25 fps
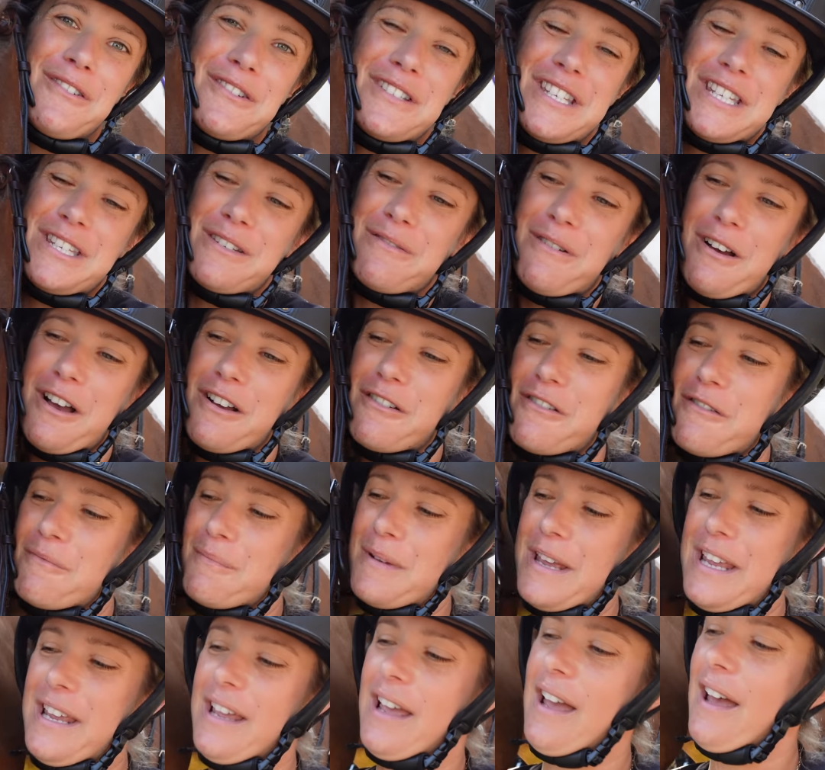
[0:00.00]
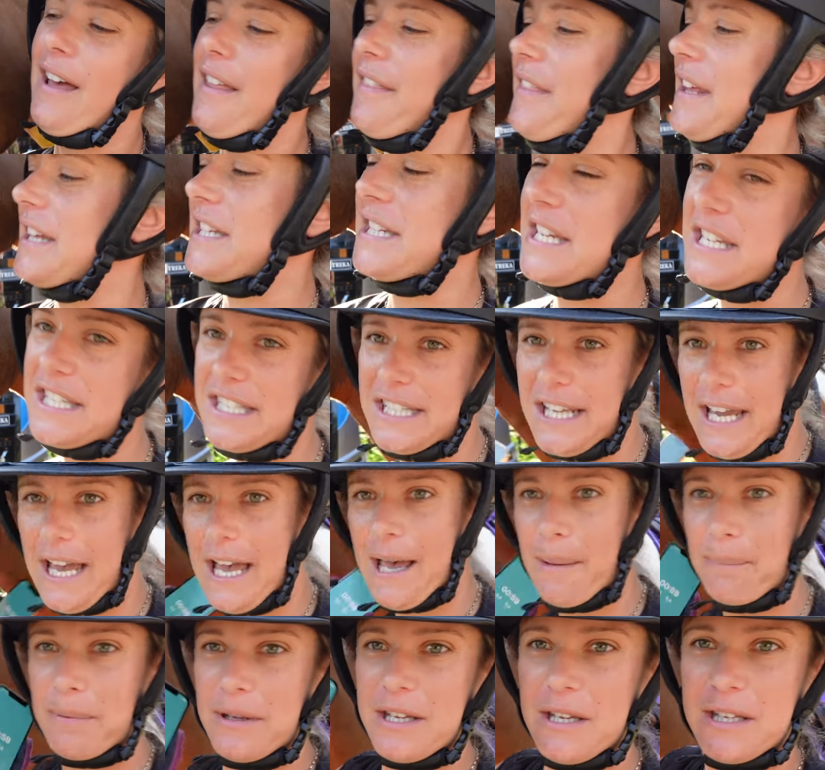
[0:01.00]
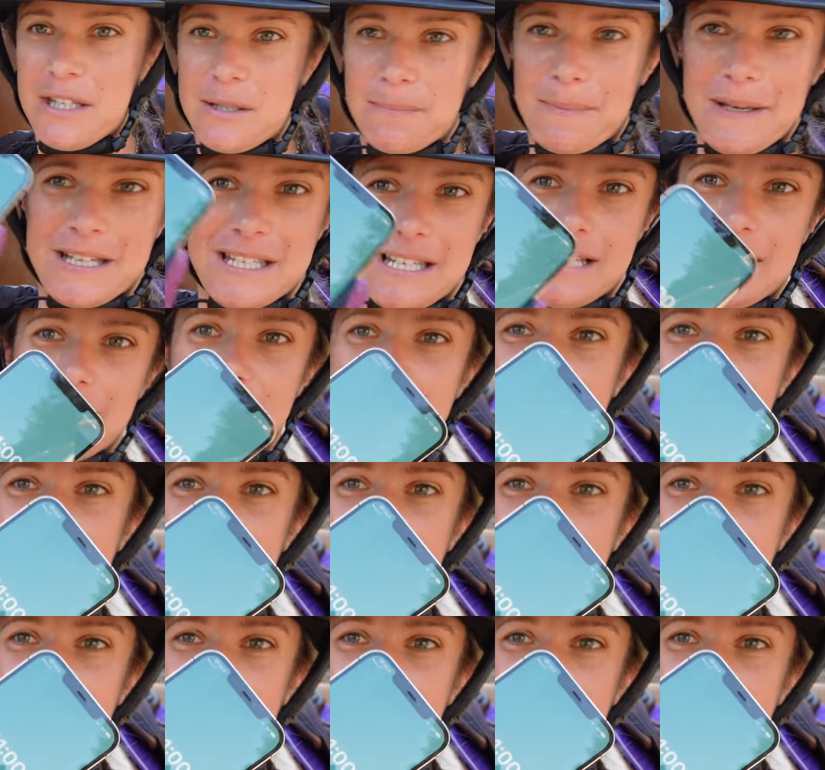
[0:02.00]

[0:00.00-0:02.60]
wanted to work with me. This is the app. It's basically